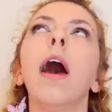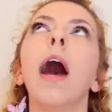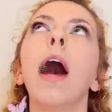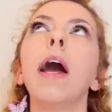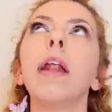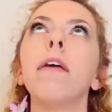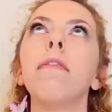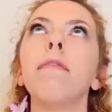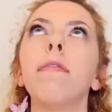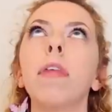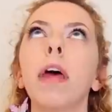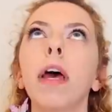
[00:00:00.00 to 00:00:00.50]

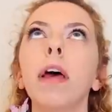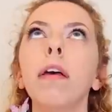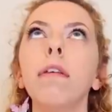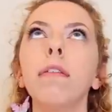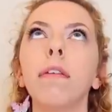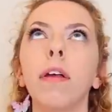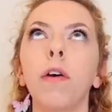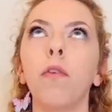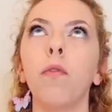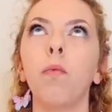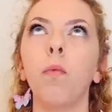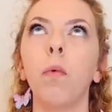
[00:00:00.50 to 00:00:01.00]
And if their
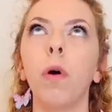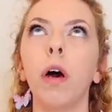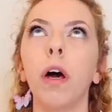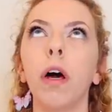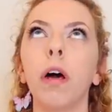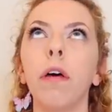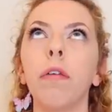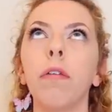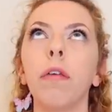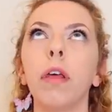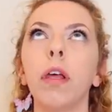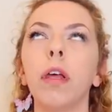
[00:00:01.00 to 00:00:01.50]

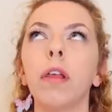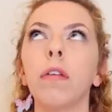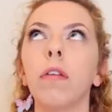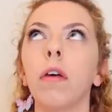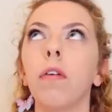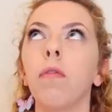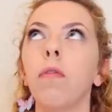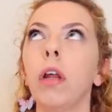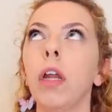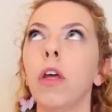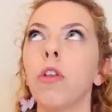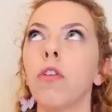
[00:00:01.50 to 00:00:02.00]
self-worth is
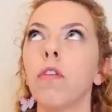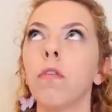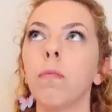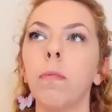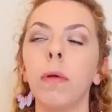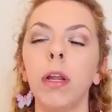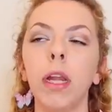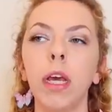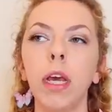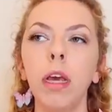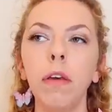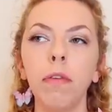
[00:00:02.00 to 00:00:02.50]
a religious
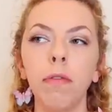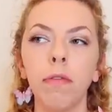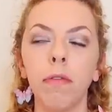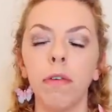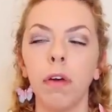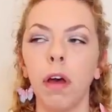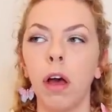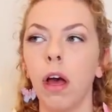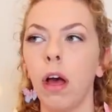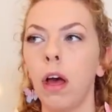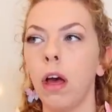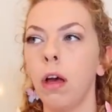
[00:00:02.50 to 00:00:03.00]
belief,
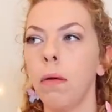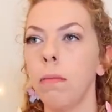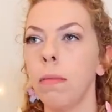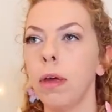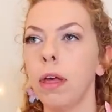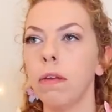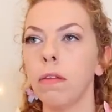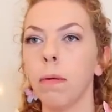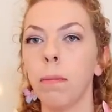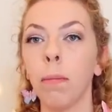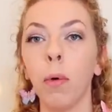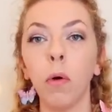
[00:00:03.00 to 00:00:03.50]

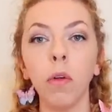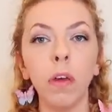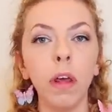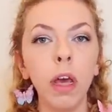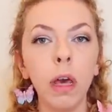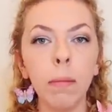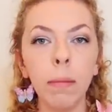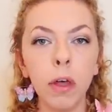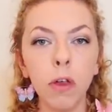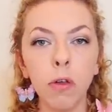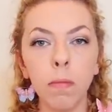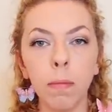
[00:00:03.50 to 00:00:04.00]
is a body
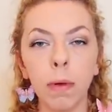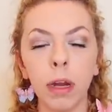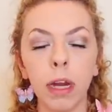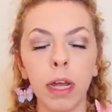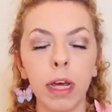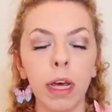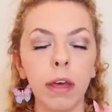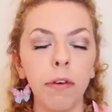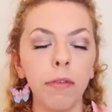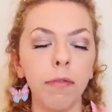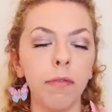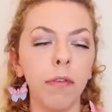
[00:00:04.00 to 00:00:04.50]
image
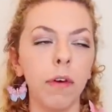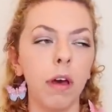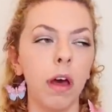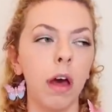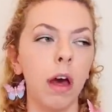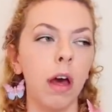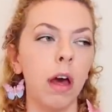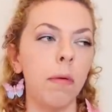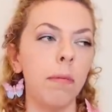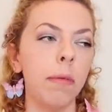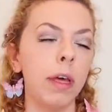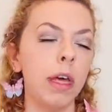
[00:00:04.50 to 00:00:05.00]
belief,
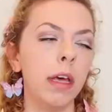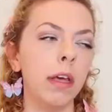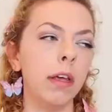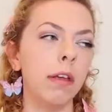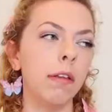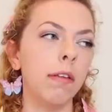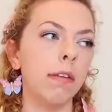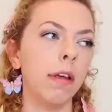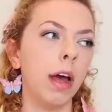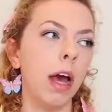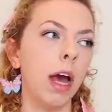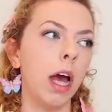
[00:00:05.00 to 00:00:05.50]

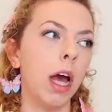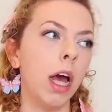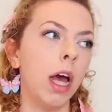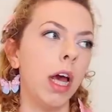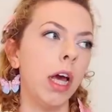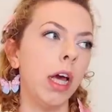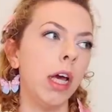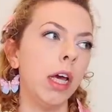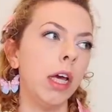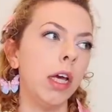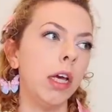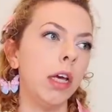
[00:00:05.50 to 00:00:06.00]
is
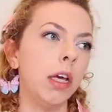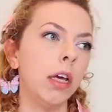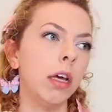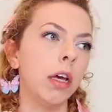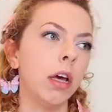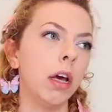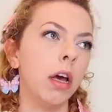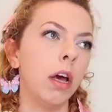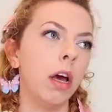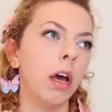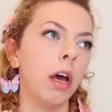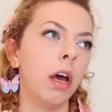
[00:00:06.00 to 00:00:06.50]
a
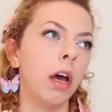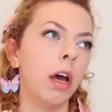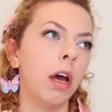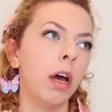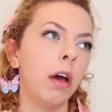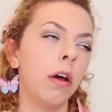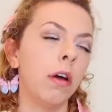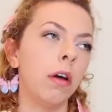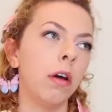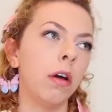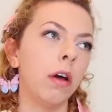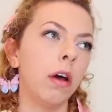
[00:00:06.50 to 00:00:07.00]

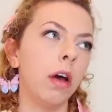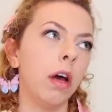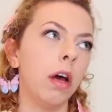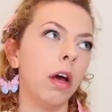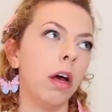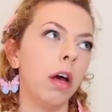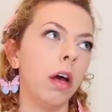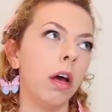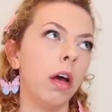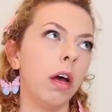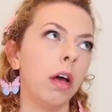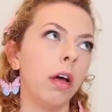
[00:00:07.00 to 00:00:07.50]

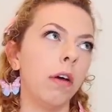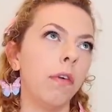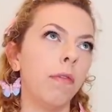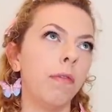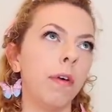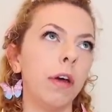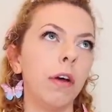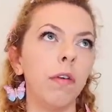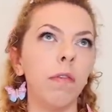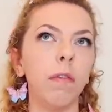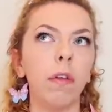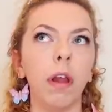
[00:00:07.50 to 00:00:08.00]

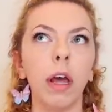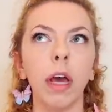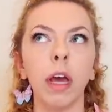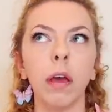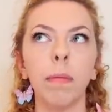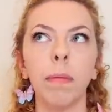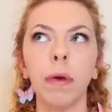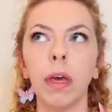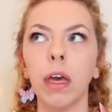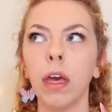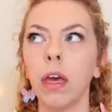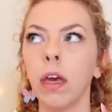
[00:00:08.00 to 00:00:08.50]
fear of
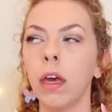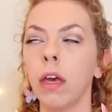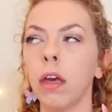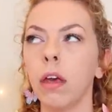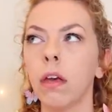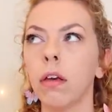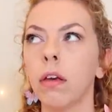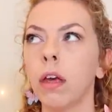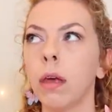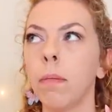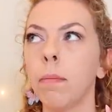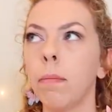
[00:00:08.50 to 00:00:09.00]
like
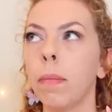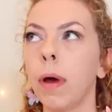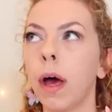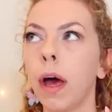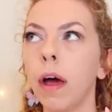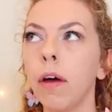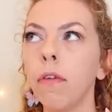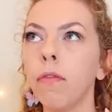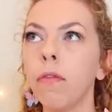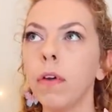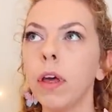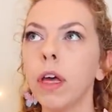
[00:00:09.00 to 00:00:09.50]
being
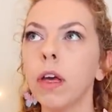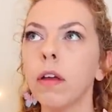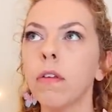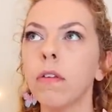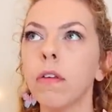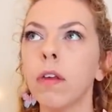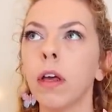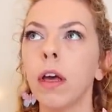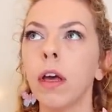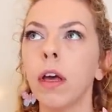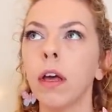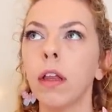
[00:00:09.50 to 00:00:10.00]

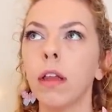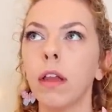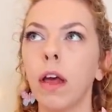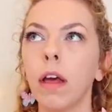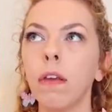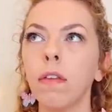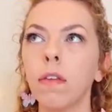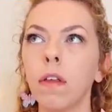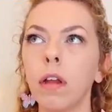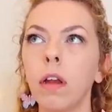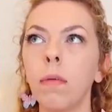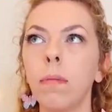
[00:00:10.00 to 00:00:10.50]
imperfect,
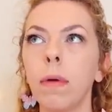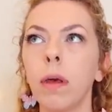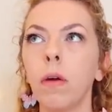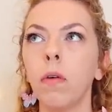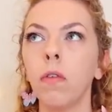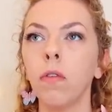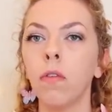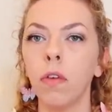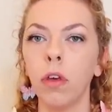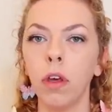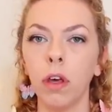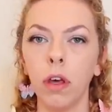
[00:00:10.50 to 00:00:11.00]
that's going to be
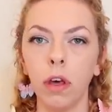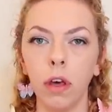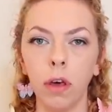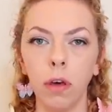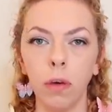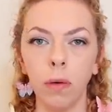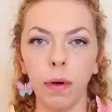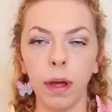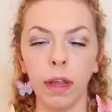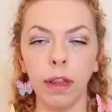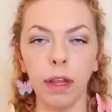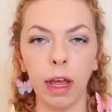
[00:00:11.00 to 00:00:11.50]
onto
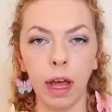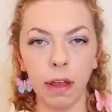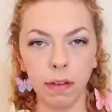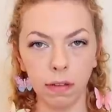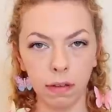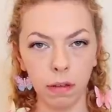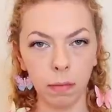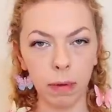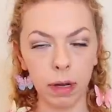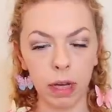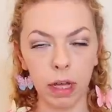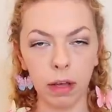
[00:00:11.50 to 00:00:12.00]
you, and that's
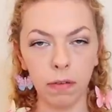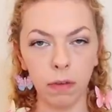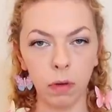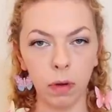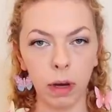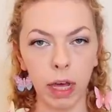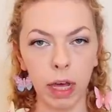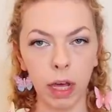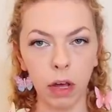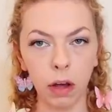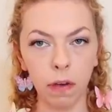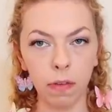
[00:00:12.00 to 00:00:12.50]
the belief you're
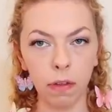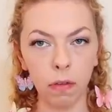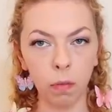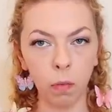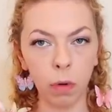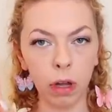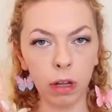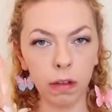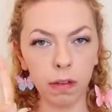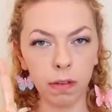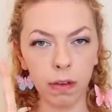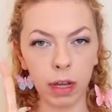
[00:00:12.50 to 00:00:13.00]
letting go. There's
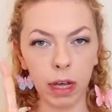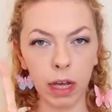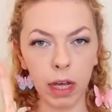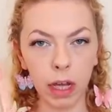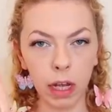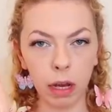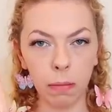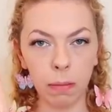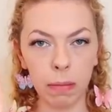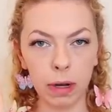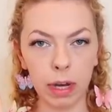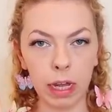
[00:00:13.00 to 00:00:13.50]
one
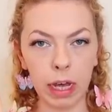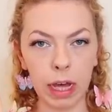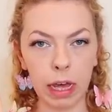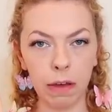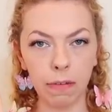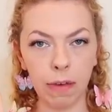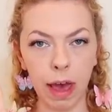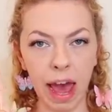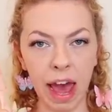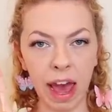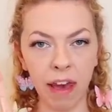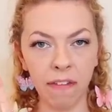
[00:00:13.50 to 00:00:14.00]
singular
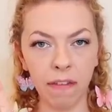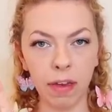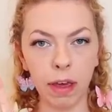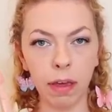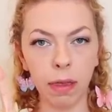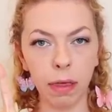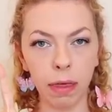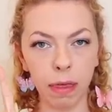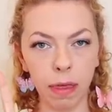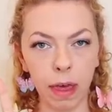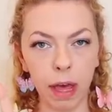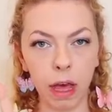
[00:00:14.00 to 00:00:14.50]
belief, a heavy,
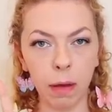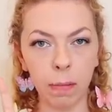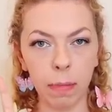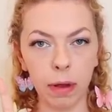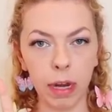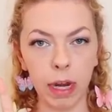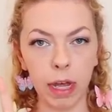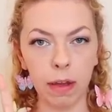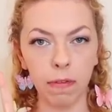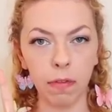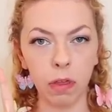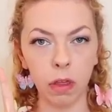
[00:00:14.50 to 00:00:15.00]
thick
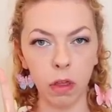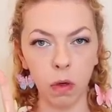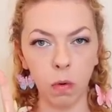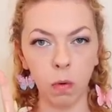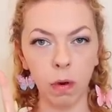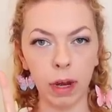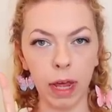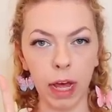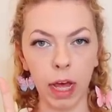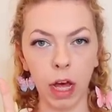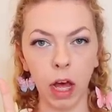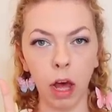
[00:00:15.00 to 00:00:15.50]
belief that
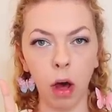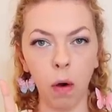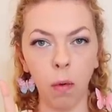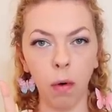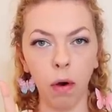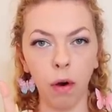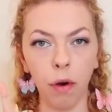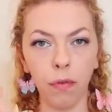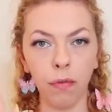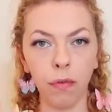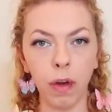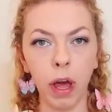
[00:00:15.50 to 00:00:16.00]
you're letting go
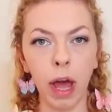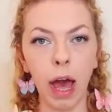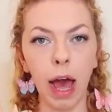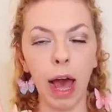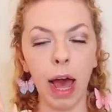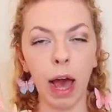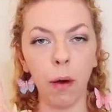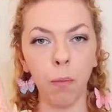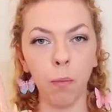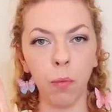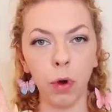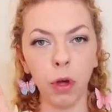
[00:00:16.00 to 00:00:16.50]
of.
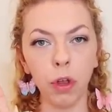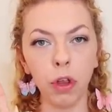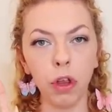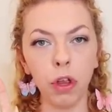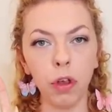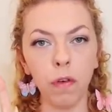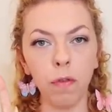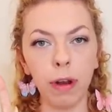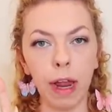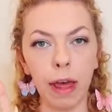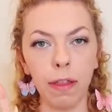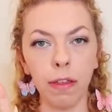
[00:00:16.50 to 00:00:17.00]
And once
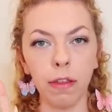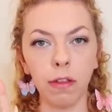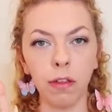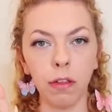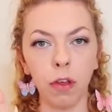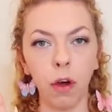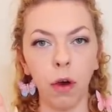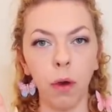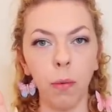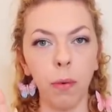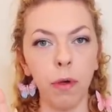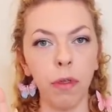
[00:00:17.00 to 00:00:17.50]
you've let this
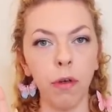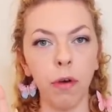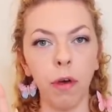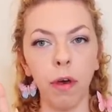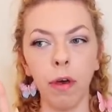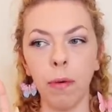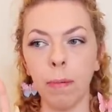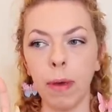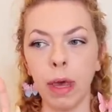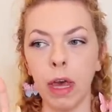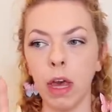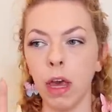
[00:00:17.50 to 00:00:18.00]
go, whether
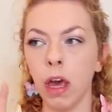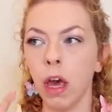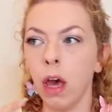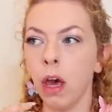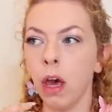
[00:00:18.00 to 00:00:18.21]
it be